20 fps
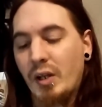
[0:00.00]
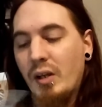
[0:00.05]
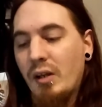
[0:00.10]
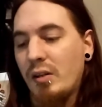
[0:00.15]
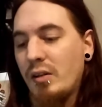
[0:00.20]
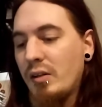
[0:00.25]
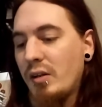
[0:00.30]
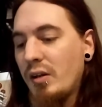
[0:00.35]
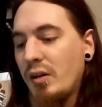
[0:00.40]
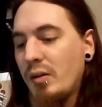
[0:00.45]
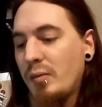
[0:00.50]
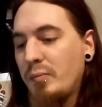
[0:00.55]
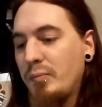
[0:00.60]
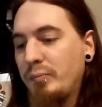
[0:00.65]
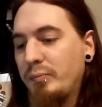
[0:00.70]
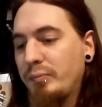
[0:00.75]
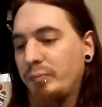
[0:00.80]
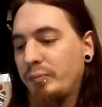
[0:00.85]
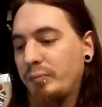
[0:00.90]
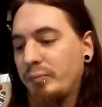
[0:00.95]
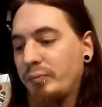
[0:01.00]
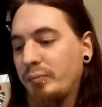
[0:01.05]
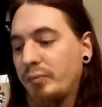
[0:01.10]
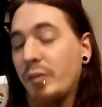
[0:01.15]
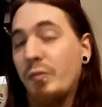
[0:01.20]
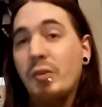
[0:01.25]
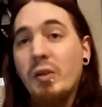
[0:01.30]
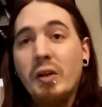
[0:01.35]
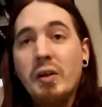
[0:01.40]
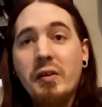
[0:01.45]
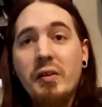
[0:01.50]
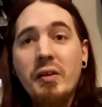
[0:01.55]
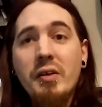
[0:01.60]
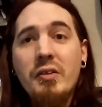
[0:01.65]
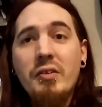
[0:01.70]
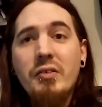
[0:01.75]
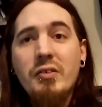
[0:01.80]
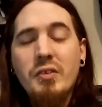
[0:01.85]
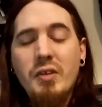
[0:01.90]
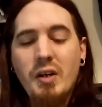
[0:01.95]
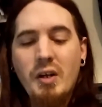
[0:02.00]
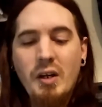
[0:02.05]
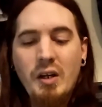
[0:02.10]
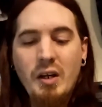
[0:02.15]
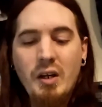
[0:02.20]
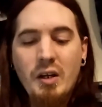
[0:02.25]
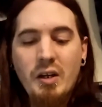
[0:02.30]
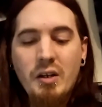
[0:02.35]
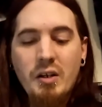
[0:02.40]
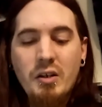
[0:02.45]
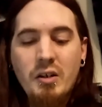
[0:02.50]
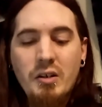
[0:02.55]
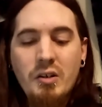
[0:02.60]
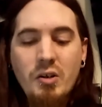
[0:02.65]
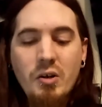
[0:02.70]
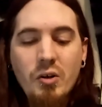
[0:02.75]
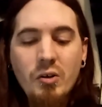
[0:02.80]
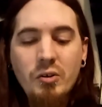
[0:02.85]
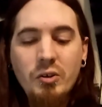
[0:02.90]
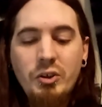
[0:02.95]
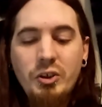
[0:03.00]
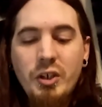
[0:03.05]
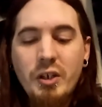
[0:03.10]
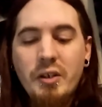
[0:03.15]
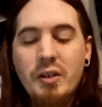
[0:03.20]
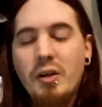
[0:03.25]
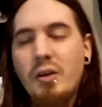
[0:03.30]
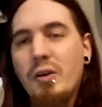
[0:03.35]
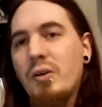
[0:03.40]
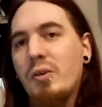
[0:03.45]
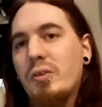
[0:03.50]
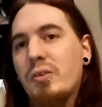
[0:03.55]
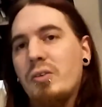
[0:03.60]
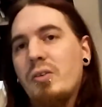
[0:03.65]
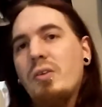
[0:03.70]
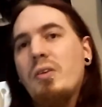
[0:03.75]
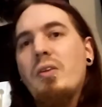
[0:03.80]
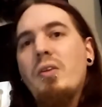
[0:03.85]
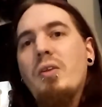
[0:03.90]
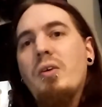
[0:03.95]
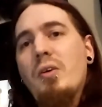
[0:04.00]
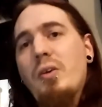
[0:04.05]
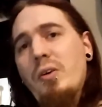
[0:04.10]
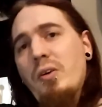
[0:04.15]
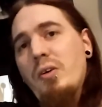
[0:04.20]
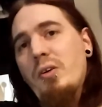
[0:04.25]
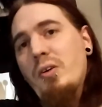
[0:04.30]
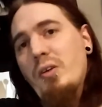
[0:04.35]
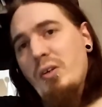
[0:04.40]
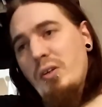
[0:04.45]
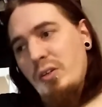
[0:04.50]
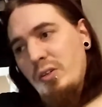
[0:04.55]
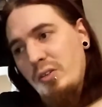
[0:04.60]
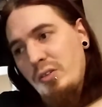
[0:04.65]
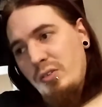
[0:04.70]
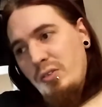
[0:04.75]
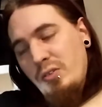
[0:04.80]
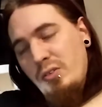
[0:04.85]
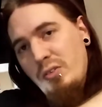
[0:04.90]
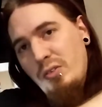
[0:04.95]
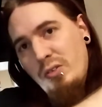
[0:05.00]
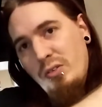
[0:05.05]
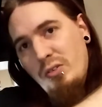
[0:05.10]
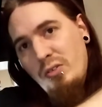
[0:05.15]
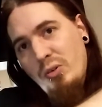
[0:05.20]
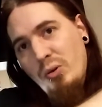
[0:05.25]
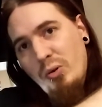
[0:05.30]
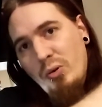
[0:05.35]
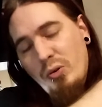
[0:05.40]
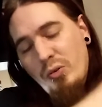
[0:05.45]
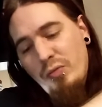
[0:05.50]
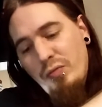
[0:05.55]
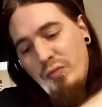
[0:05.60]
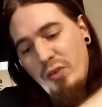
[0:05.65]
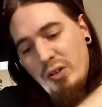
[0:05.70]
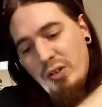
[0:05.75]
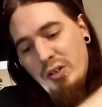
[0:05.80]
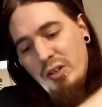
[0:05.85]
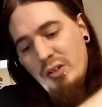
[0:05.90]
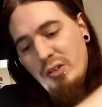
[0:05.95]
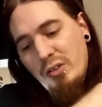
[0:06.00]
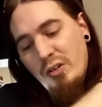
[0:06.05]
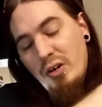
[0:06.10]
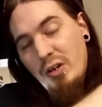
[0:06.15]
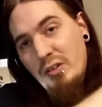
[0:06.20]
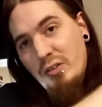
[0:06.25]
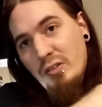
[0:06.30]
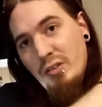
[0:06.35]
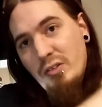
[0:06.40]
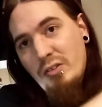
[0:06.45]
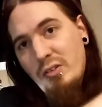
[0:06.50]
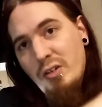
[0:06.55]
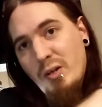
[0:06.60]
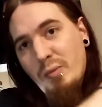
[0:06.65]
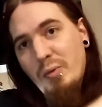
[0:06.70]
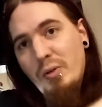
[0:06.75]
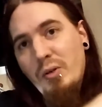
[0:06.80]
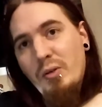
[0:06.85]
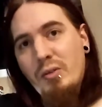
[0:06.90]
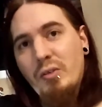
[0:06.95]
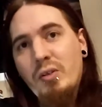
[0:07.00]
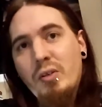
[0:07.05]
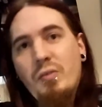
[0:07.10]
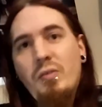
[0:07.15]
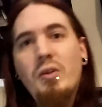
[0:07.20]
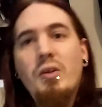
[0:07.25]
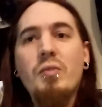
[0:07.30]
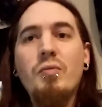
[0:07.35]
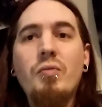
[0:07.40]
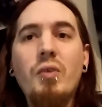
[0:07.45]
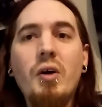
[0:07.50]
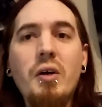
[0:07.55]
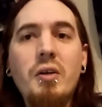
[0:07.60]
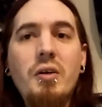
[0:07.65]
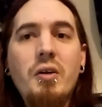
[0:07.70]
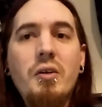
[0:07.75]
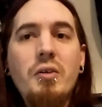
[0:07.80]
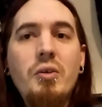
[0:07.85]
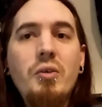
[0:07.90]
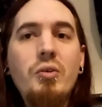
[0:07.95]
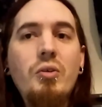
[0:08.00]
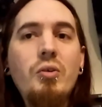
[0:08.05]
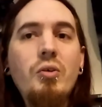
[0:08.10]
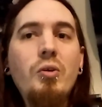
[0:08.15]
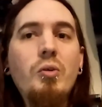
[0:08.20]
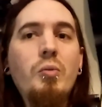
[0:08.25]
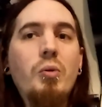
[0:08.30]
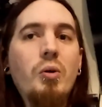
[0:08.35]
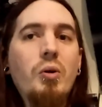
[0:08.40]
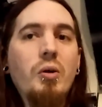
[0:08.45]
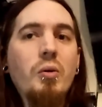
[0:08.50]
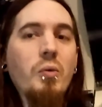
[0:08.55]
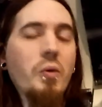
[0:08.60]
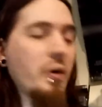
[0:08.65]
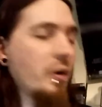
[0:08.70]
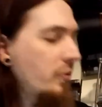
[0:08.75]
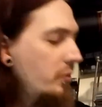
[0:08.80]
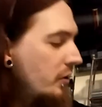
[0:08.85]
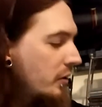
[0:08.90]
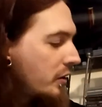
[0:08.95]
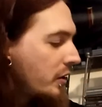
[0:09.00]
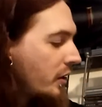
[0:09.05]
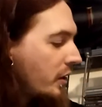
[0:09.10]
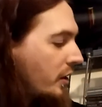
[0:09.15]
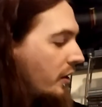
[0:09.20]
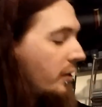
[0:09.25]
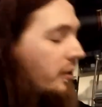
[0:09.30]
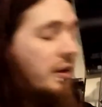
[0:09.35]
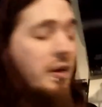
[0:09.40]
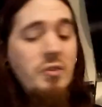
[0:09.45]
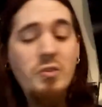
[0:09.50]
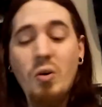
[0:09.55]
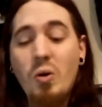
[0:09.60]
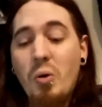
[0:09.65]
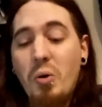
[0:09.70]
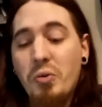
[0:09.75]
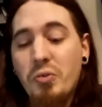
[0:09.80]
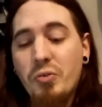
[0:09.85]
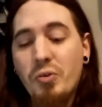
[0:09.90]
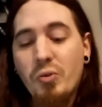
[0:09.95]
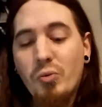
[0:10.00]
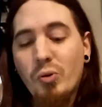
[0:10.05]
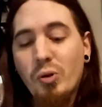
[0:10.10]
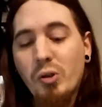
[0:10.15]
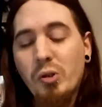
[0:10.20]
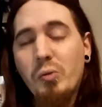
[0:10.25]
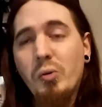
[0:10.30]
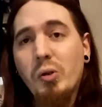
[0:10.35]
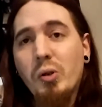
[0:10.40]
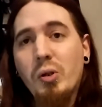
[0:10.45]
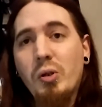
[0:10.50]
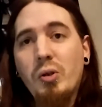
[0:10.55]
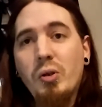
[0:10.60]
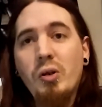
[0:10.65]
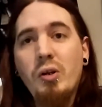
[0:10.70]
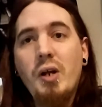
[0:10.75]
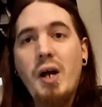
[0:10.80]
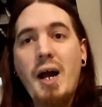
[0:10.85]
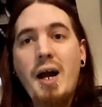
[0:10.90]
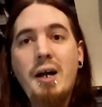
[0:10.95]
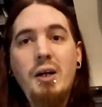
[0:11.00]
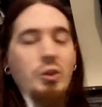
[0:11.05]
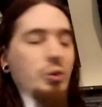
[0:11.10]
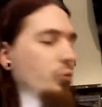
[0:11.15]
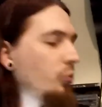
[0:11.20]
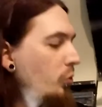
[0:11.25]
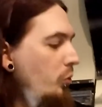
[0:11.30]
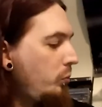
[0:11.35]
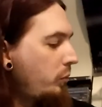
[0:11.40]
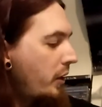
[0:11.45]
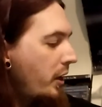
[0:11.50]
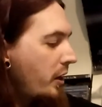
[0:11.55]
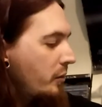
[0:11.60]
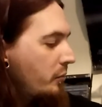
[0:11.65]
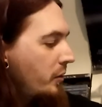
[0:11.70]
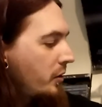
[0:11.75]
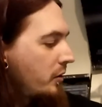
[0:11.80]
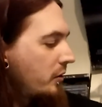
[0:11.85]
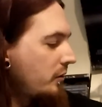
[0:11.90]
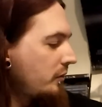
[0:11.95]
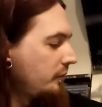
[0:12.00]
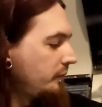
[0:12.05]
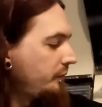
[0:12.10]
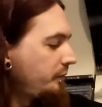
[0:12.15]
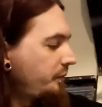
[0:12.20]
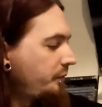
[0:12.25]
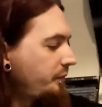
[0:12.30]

And um, if you like this, go check out their Total Fucking Darkness demo if you can find it on YouTube or whatever. That's also really, really good actual black metal.